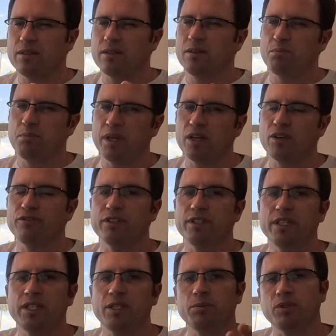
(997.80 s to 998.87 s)
not big of
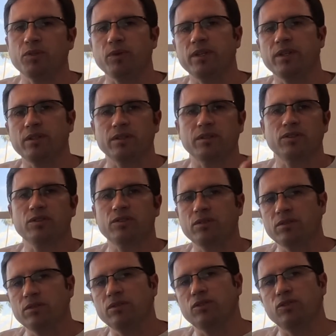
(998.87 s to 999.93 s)
a deal between the
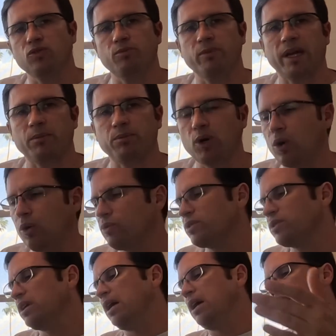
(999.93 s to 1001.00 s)
two Mac
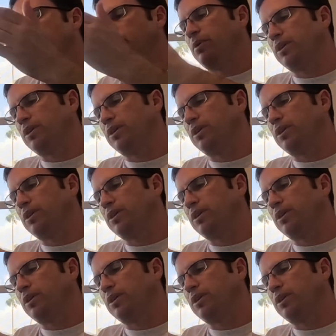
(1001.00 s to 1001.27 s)
Pros,